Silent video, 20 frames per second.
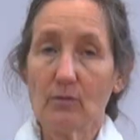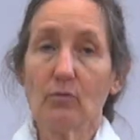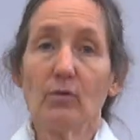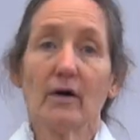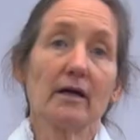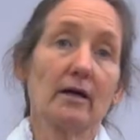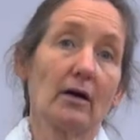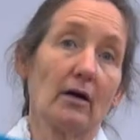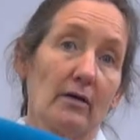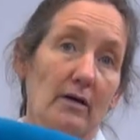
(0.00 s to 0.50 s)

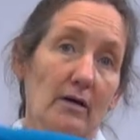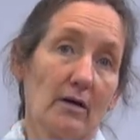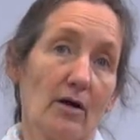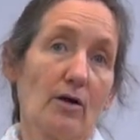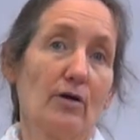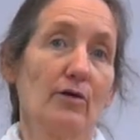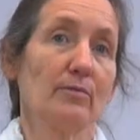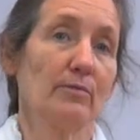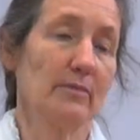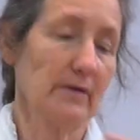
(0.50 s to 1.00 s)
We're going
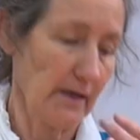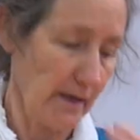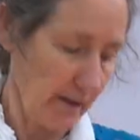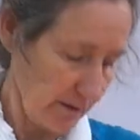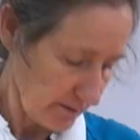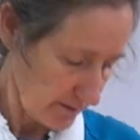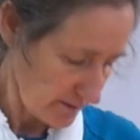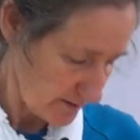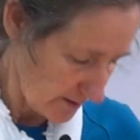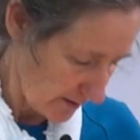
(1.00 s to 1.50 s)
home
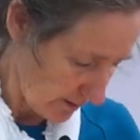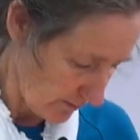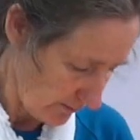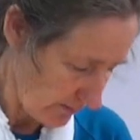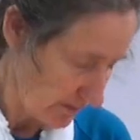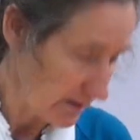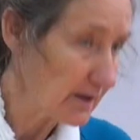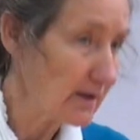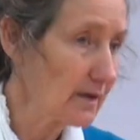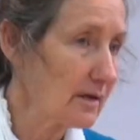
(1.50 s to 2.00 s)
now,
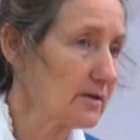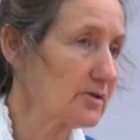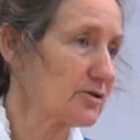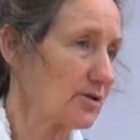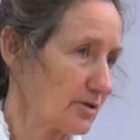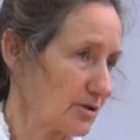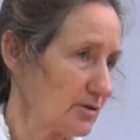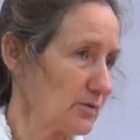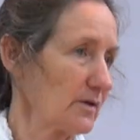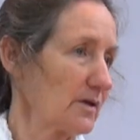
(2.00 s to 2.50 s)
so
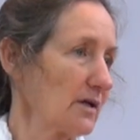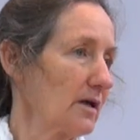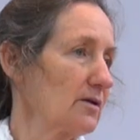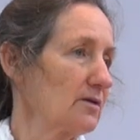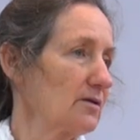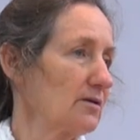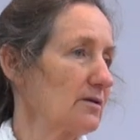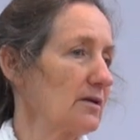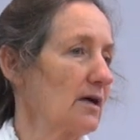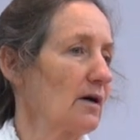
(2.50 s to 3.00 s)
Joshua can
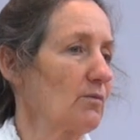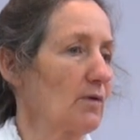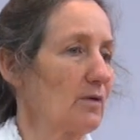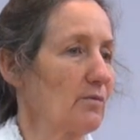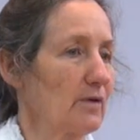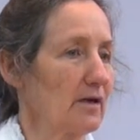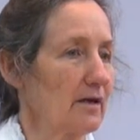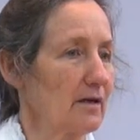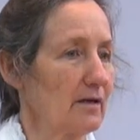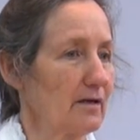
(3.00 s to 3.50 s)
do that when
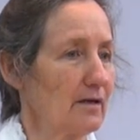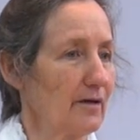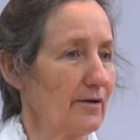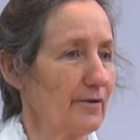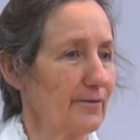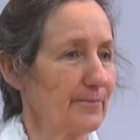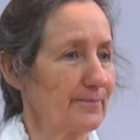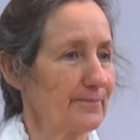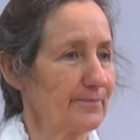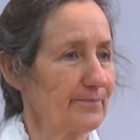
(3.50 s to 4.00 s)
we get
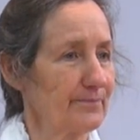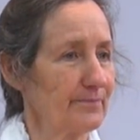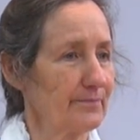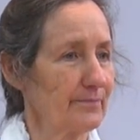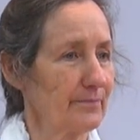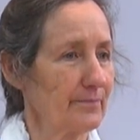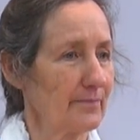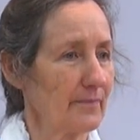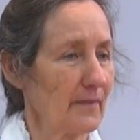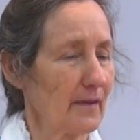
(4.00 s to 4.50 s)
home.
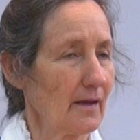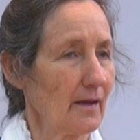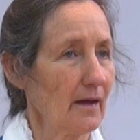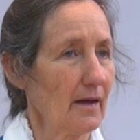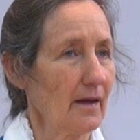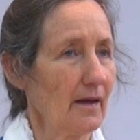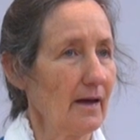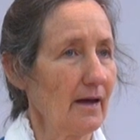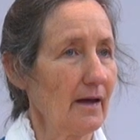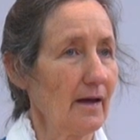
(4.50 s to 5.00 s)

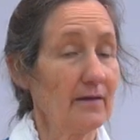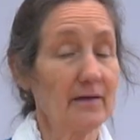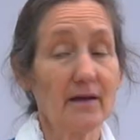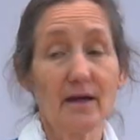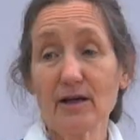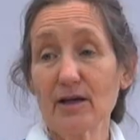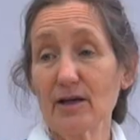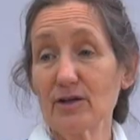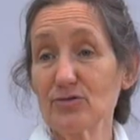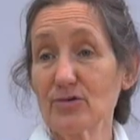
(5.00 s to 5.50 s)
And
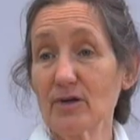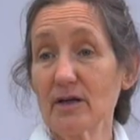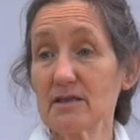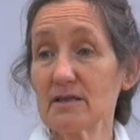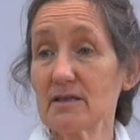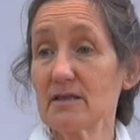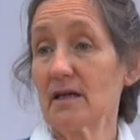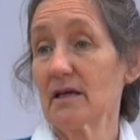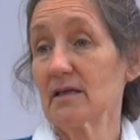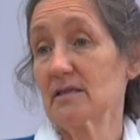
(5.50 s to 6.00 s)
then get
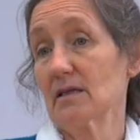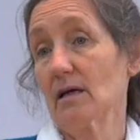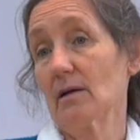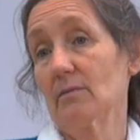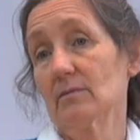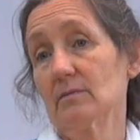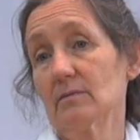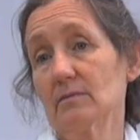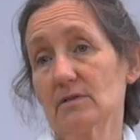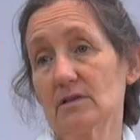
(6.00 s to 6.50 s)
dressed. Now
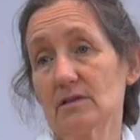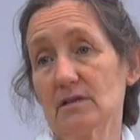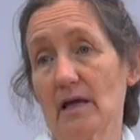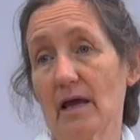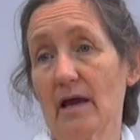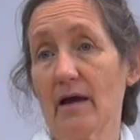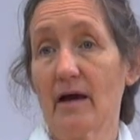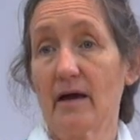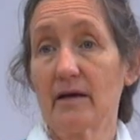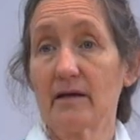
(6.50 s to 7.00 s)
some
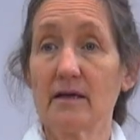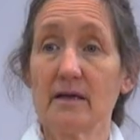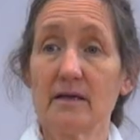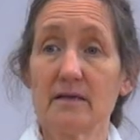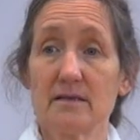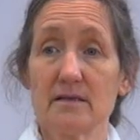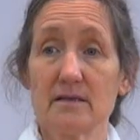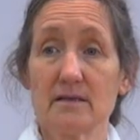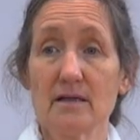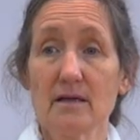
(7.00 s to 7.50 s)

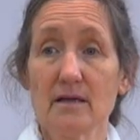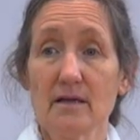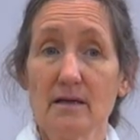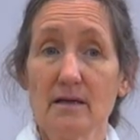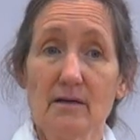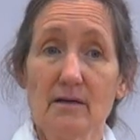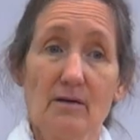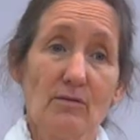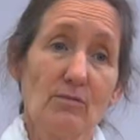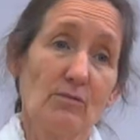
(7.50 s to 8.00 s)
guests
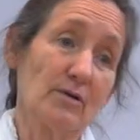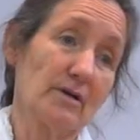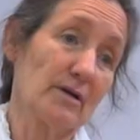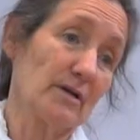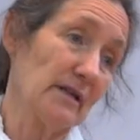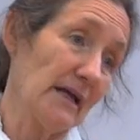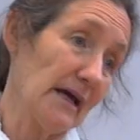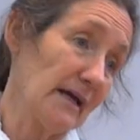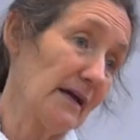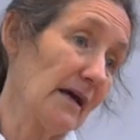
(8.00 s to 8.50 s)
will
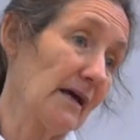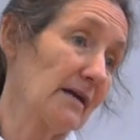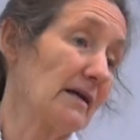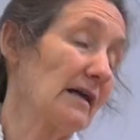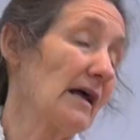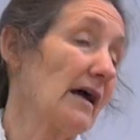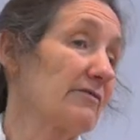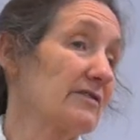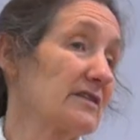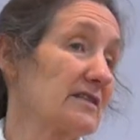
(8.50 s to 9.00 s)
lay down and
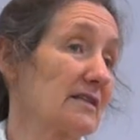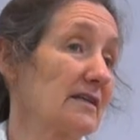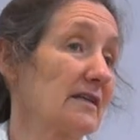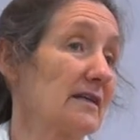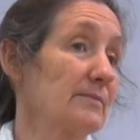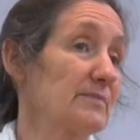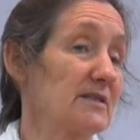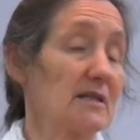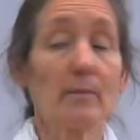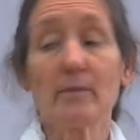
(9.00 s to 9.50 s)
have a
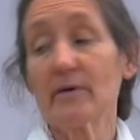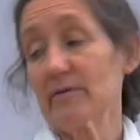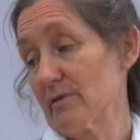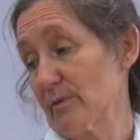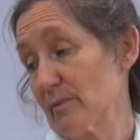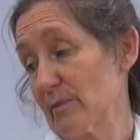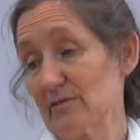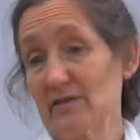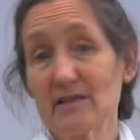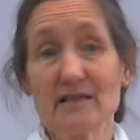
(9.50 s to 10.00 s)
sleep. Some of
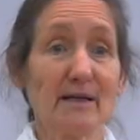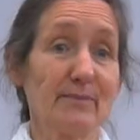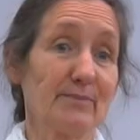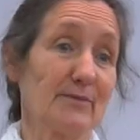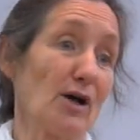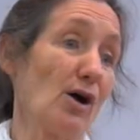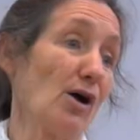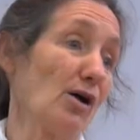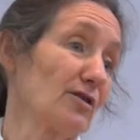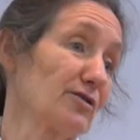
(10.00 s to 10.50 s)
them have slept
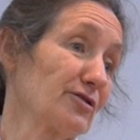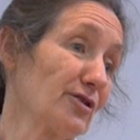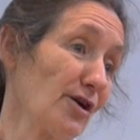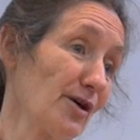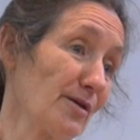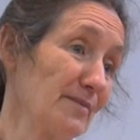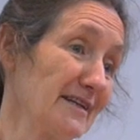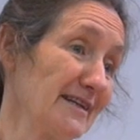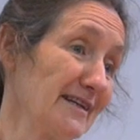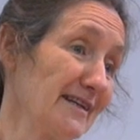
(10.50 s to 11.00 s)
the whole
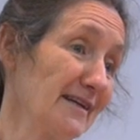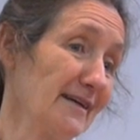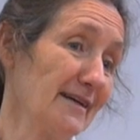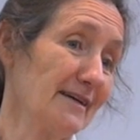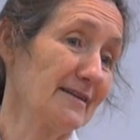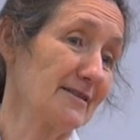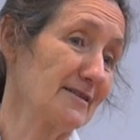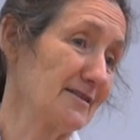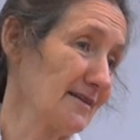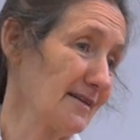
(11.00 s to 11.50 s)
time in
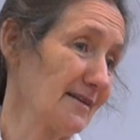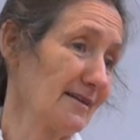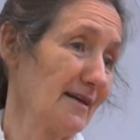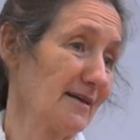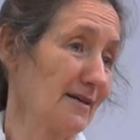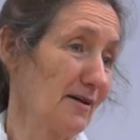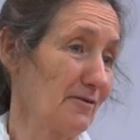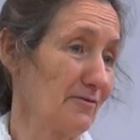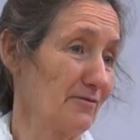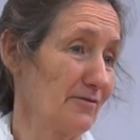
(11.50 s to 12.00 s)
here, so they
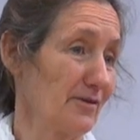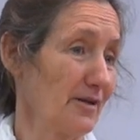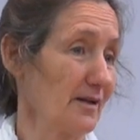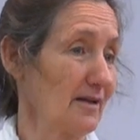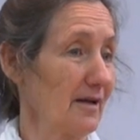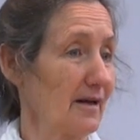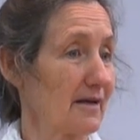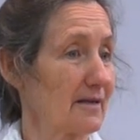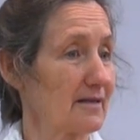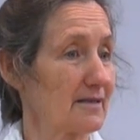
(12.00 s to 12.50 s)
don't feel
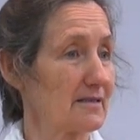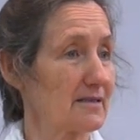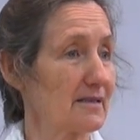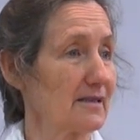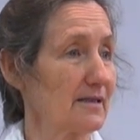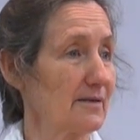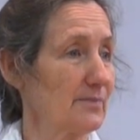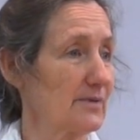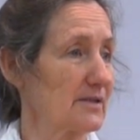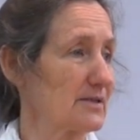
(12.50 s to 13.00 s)
like a
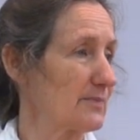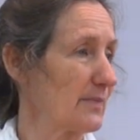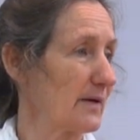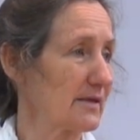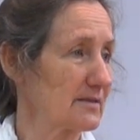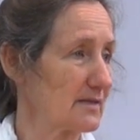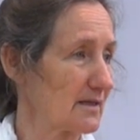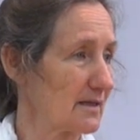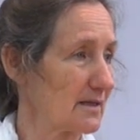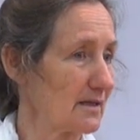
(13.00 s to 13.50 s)
sleep. It's
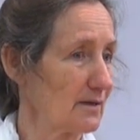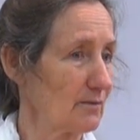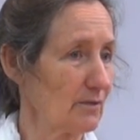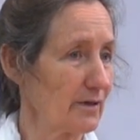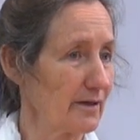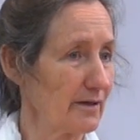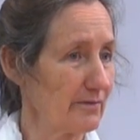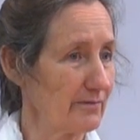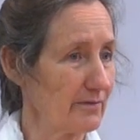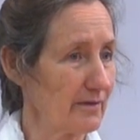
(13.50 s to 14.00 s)
basically
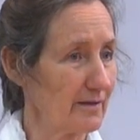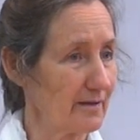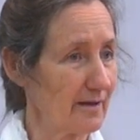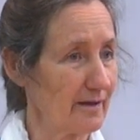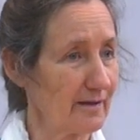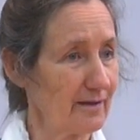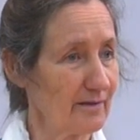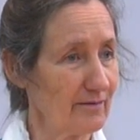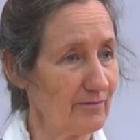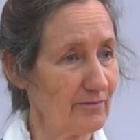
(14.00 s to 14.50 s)
whatever they
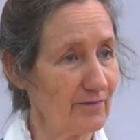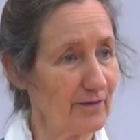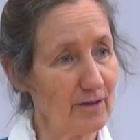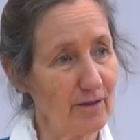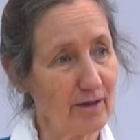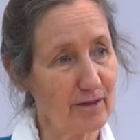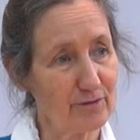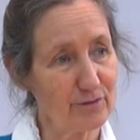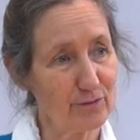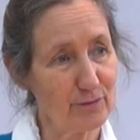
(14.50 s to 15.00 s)
feel
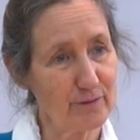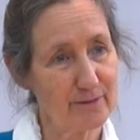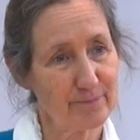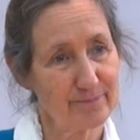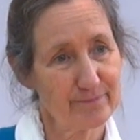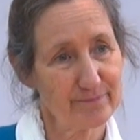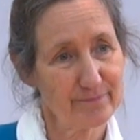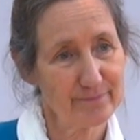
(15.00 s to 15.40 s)
like doing.